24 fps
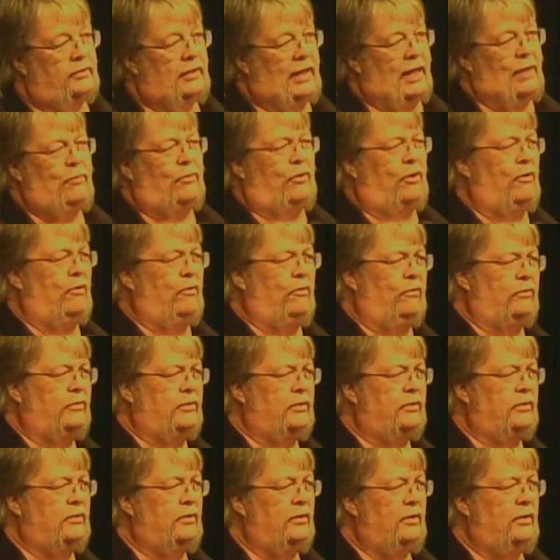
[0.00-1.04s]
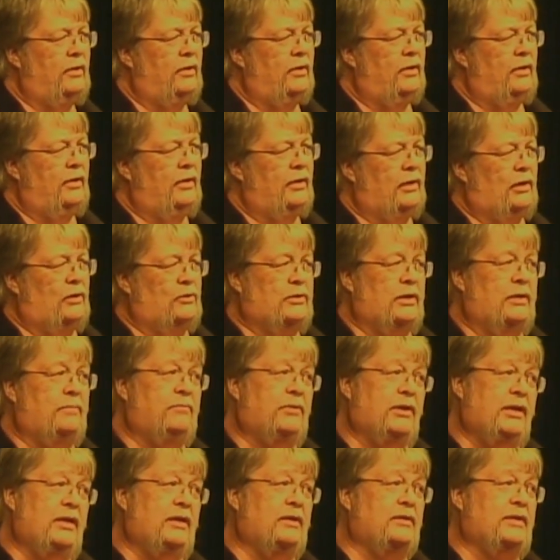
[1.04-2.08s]
That would hurt. Because them
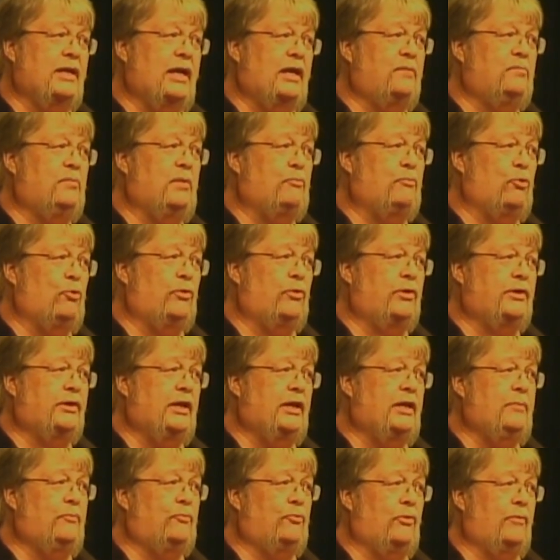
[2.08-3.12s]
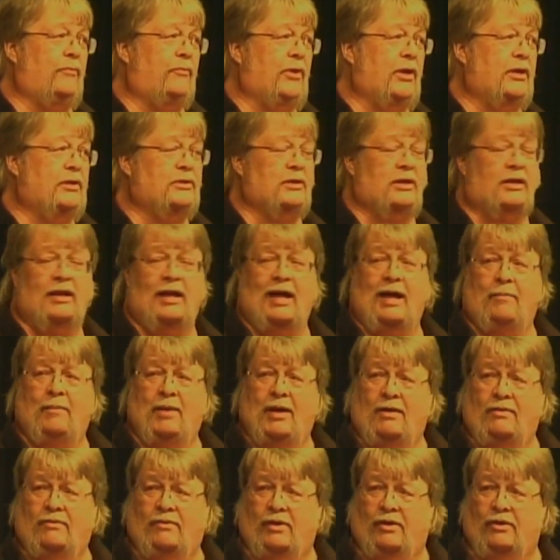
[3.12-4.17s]
dens had to be pretty deep for them things to climb
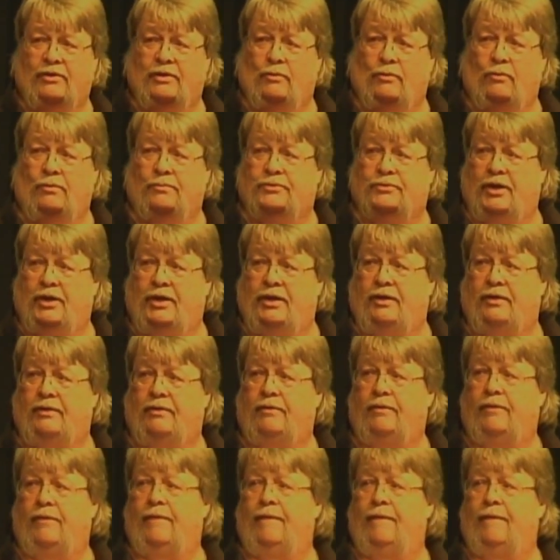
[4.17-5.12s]
out of there. You know what I'm saying?